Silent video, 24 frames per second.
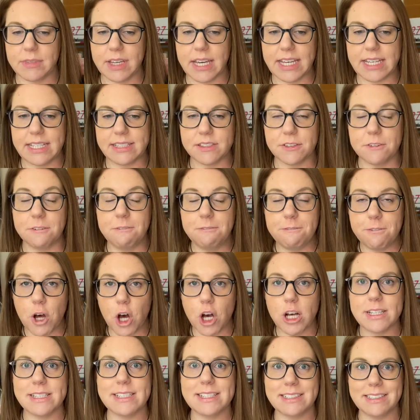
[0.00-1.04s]
It's the
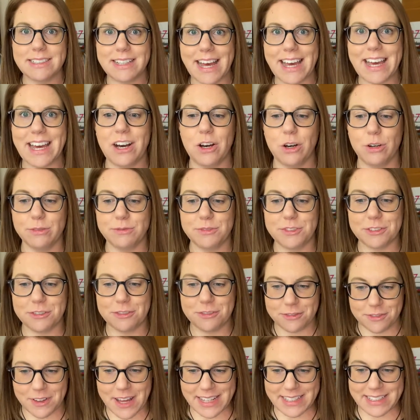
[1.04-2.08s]
first layer of
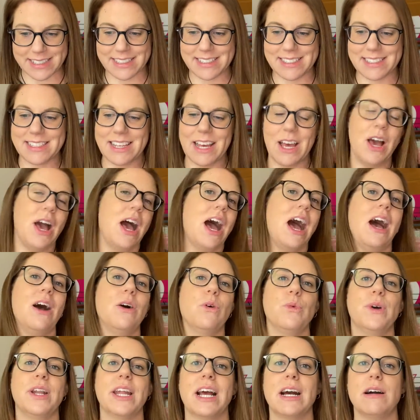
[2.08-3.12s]
defense
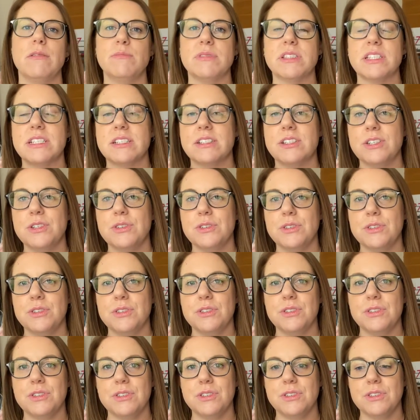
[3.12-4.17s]
when it comes
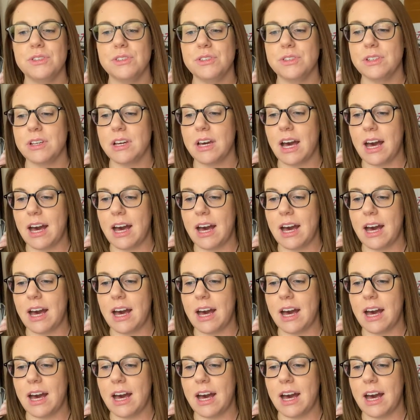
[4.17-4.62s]
to